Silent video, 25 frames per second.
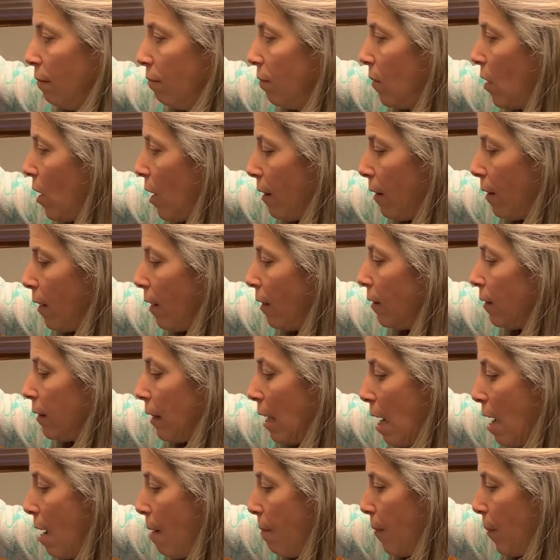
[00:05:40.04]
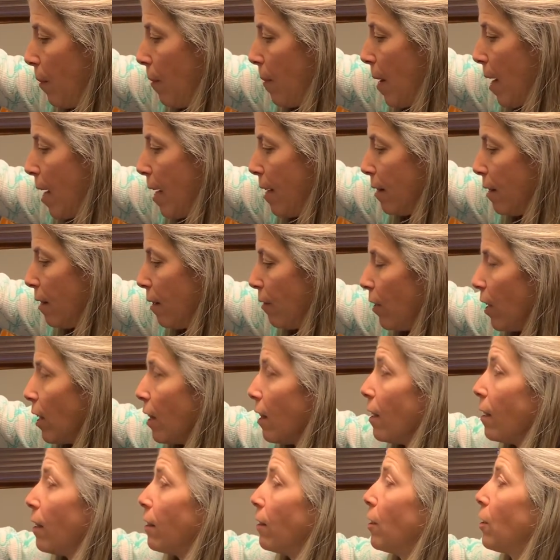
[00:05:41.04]
Nothing's compromised.
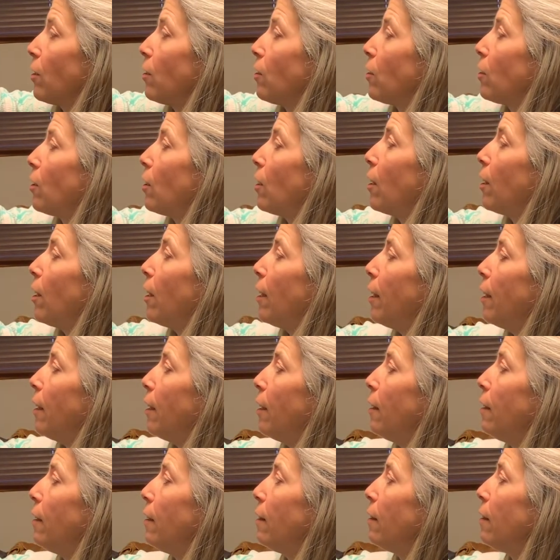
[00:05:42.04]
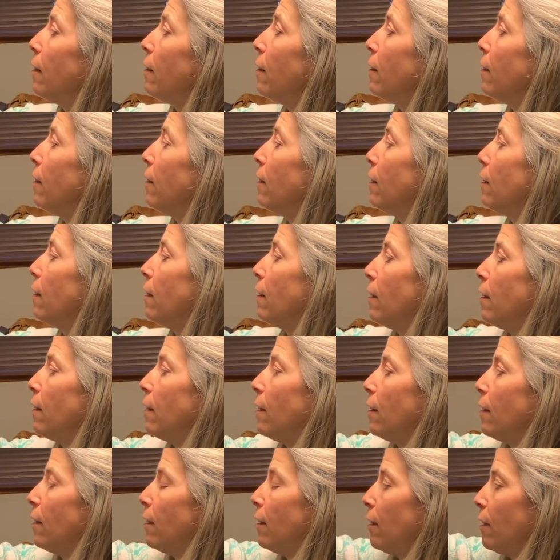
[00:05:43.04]
Everything looks good.
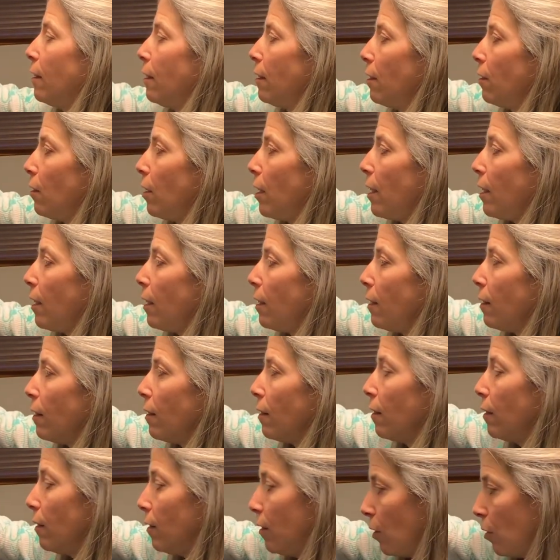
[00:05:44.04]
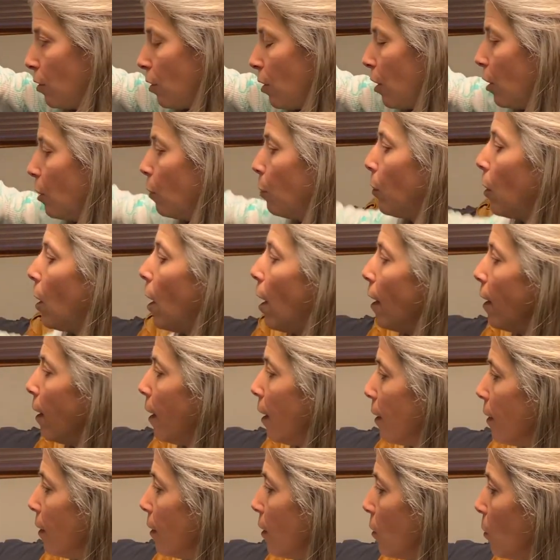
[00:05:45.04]
Great Zilco
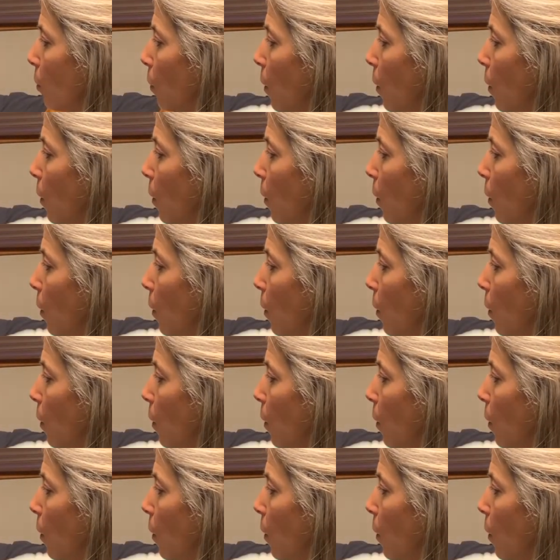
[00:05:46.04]
product as